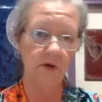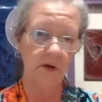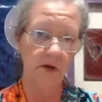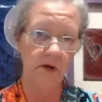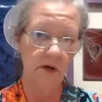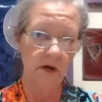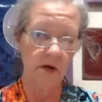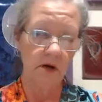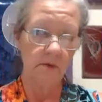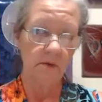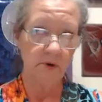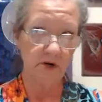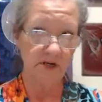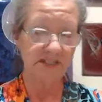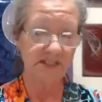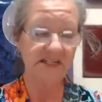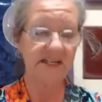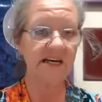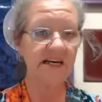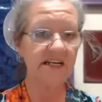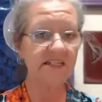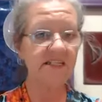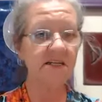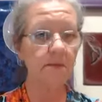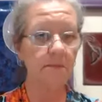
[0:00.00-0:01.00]

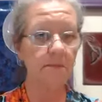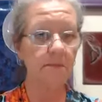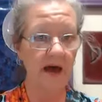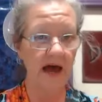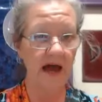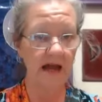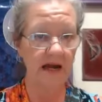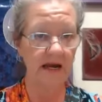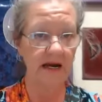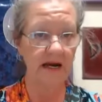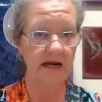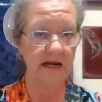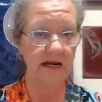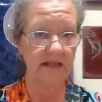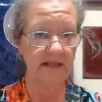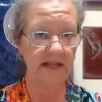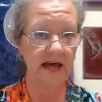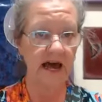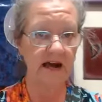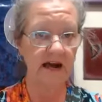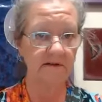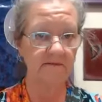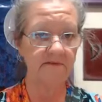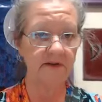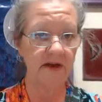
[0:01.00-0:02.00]
participated in that
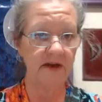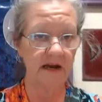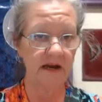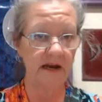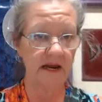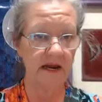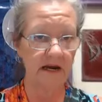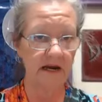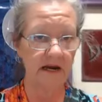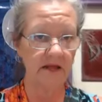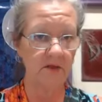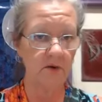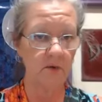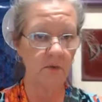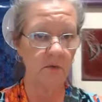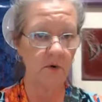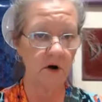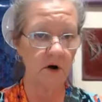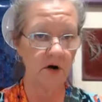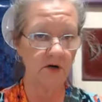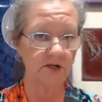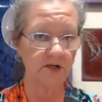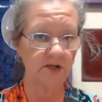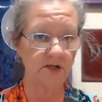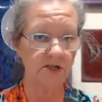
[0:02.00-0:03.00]
event. In other
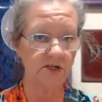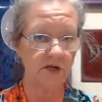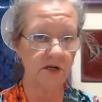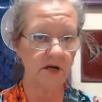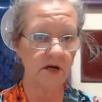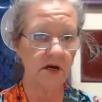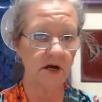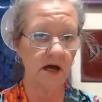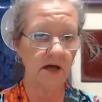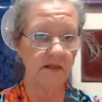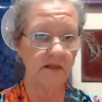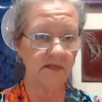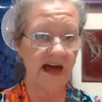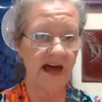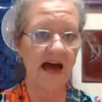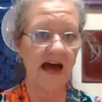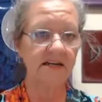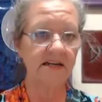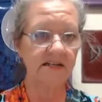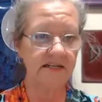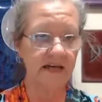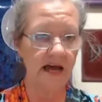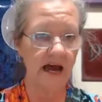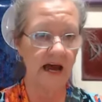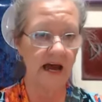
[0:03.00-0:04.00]
words, that
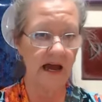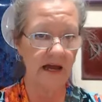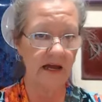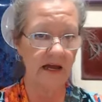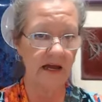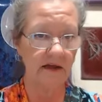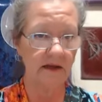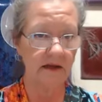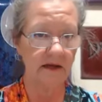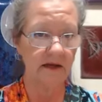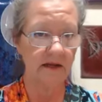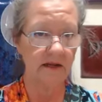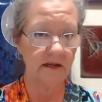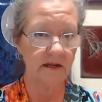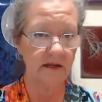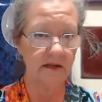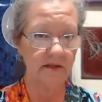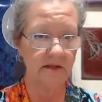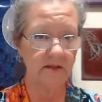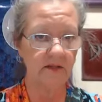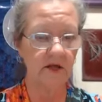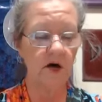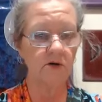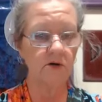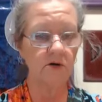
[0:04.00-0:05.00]
day,
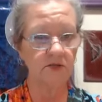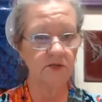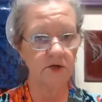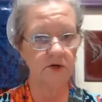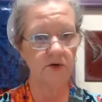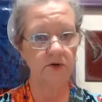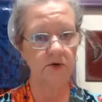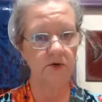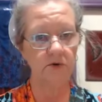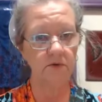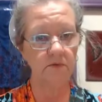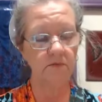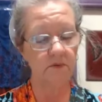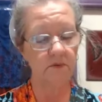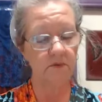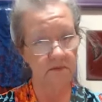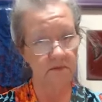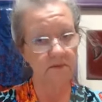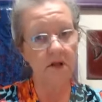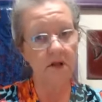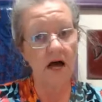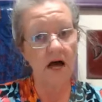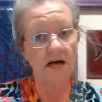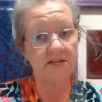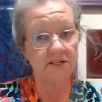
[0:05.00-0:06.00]
those who
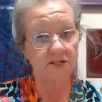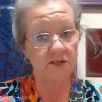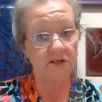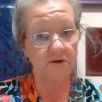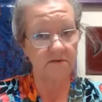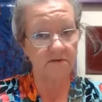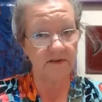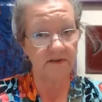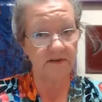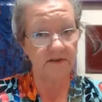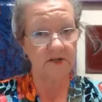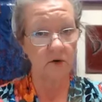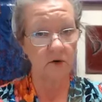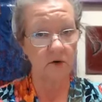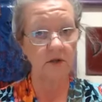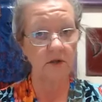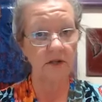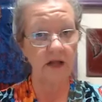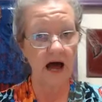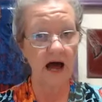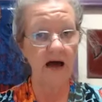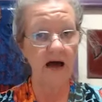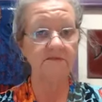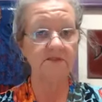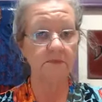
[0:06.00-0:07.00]
lost their physical
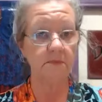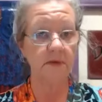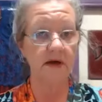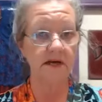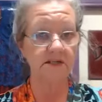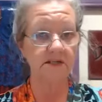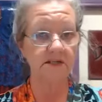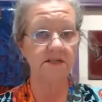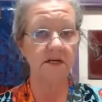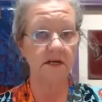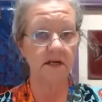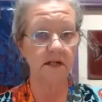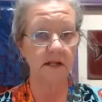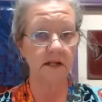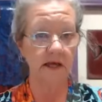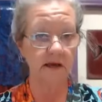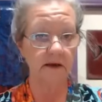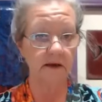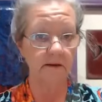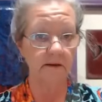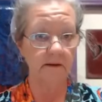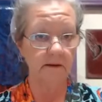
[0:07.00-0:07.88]
lives, basically.